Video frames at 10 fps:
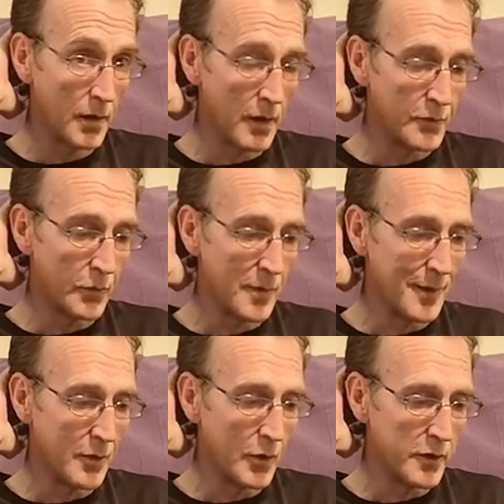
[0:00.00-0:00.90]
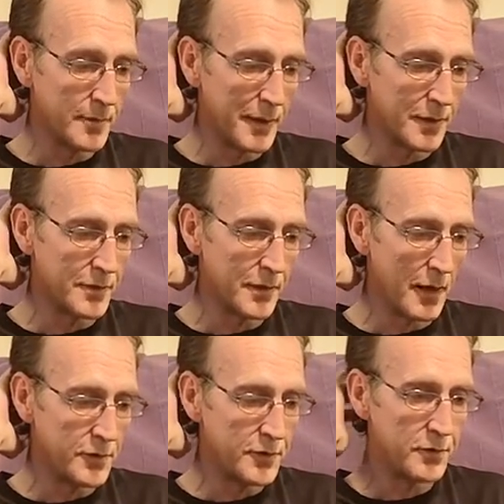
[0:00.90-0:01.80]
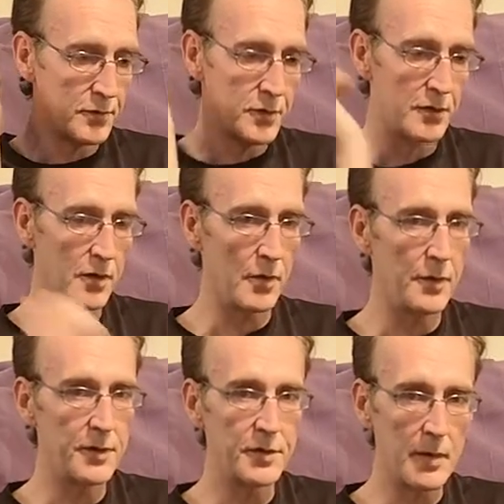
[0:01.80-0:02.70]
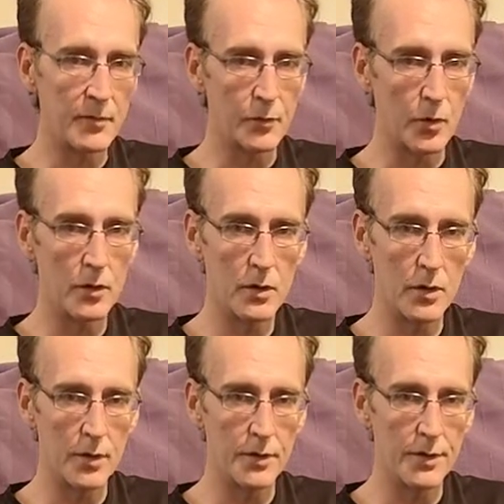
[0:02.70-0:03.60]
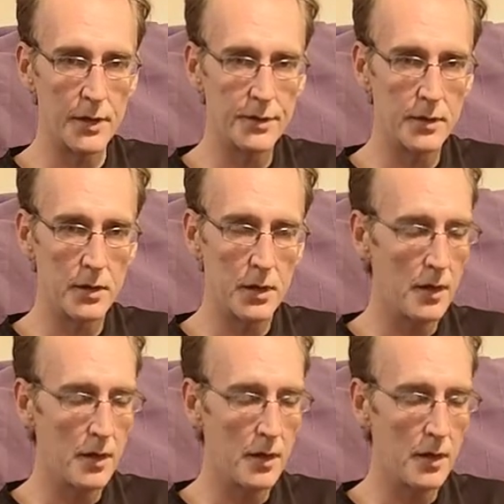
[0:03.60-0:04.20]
and I was a wee bit annoyed because I just literally the day before ordered this.